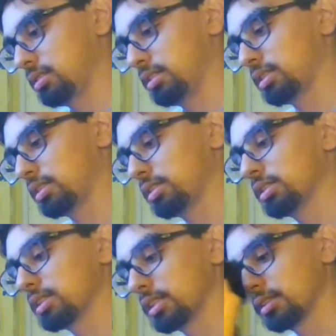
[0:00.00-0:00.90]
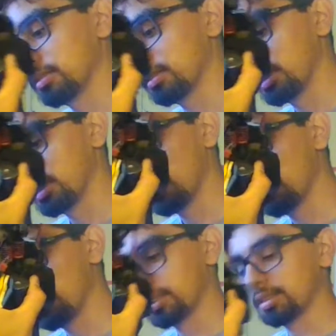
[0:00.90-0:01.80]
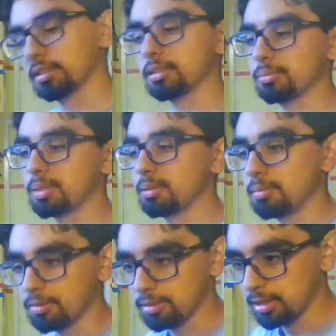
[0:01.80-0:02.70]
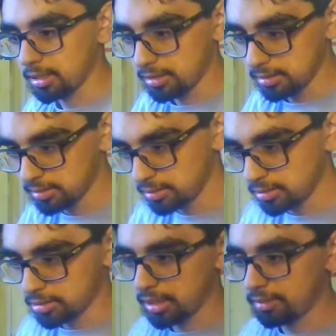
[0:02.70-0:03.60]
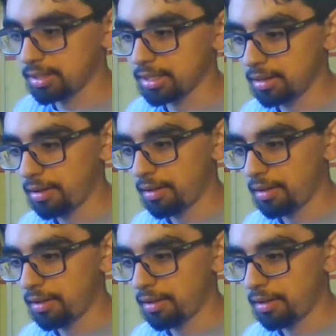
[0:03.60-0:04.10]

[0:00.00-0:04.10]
I need to shoot this thing with the air compressor a little bit before I drive it.